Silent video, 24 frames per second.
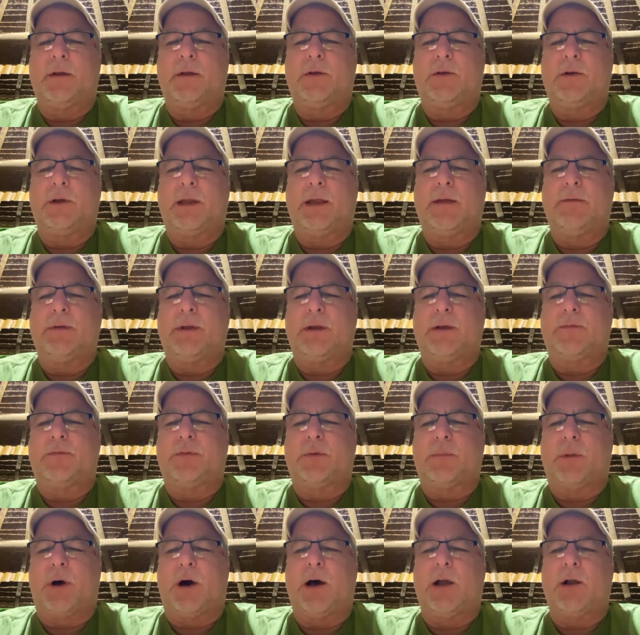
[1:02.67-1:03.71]
Good evening
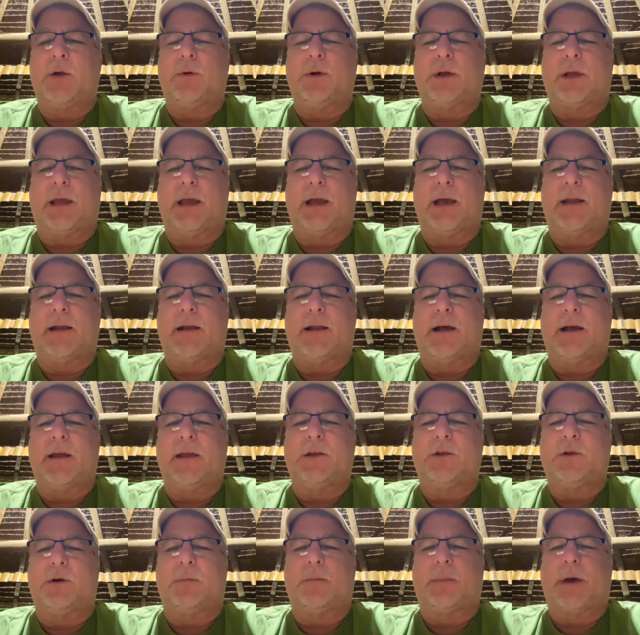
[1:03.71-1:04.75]
from Ottawa, Canada. How you
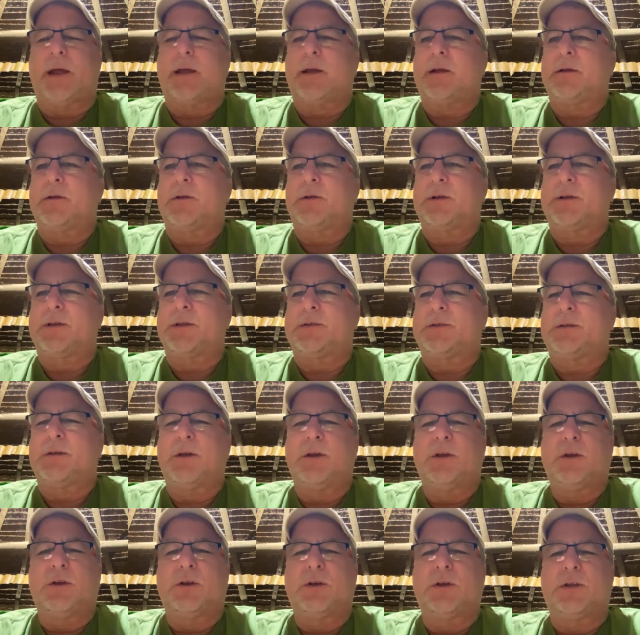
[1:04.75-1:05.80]
doing, Mike? Good
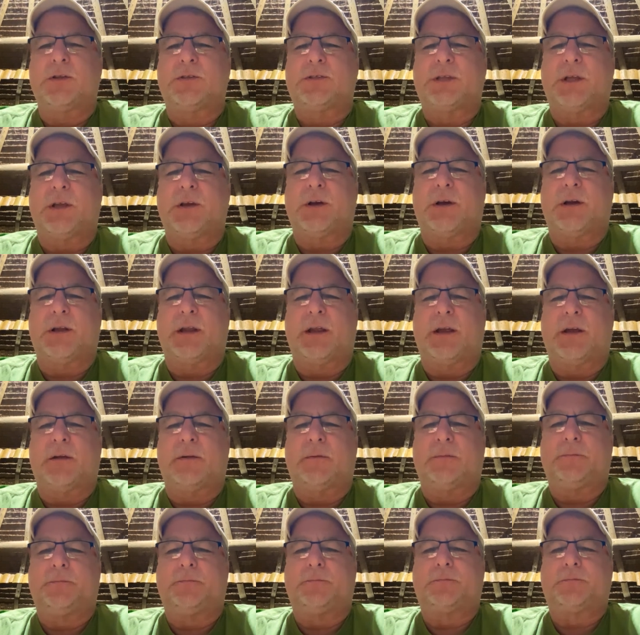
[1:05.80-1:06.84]
to see you on here.
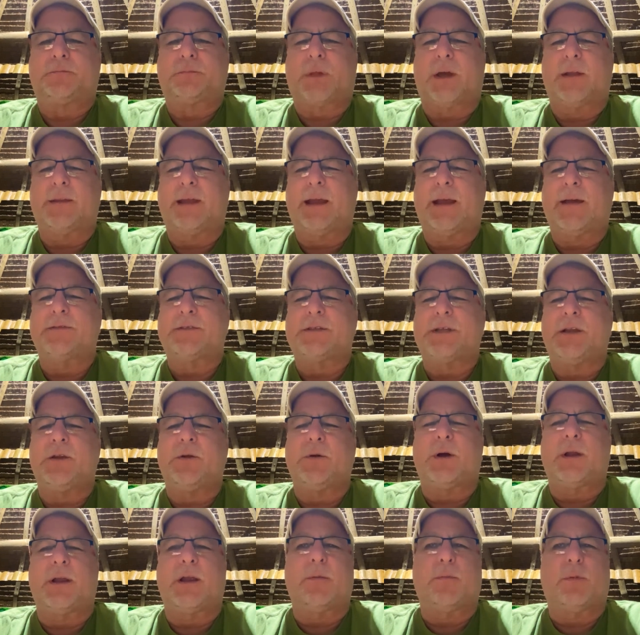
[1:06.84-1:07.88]
I think I've seen you
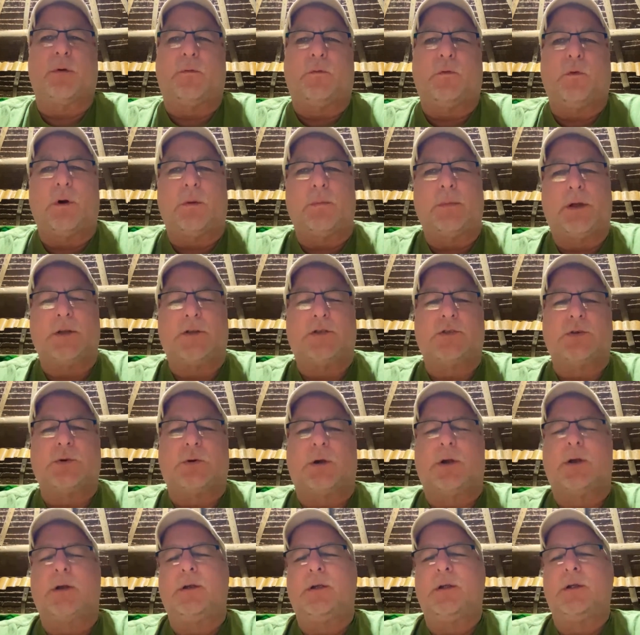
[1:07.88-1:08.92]
on here before. I'm not sure.